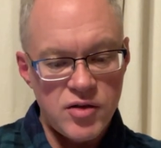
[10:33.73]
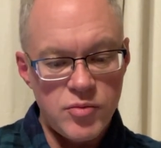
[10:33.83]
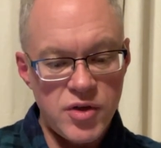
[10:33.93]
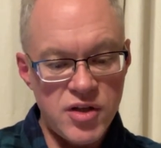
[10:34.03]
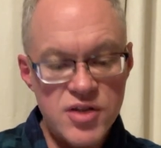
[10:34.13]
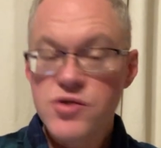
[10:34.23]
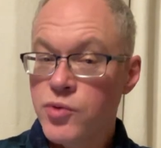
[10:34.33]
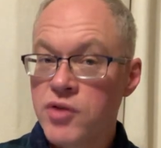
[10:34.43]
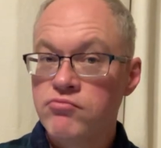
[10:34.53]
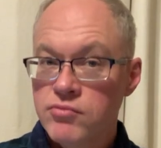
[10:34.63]
But this
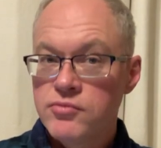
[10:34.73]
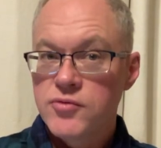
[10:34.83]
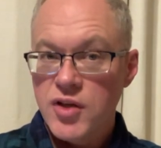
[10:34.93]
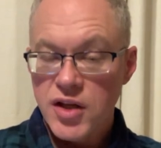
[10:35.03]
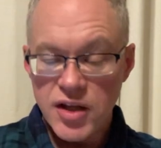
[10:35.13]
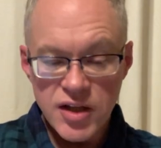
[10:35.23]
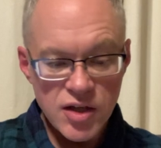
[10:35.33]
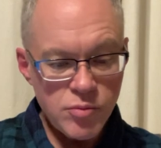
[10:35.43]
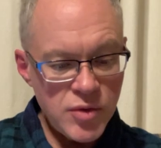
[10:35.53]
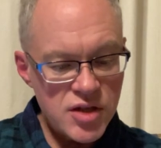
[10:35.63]
one, he
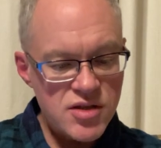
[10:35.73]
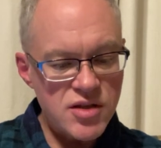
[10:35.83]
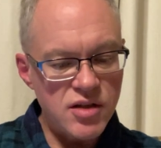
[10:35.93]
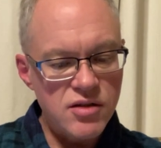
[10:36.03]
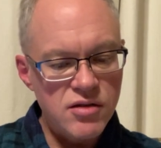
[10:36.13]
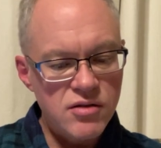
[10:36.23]
admits it.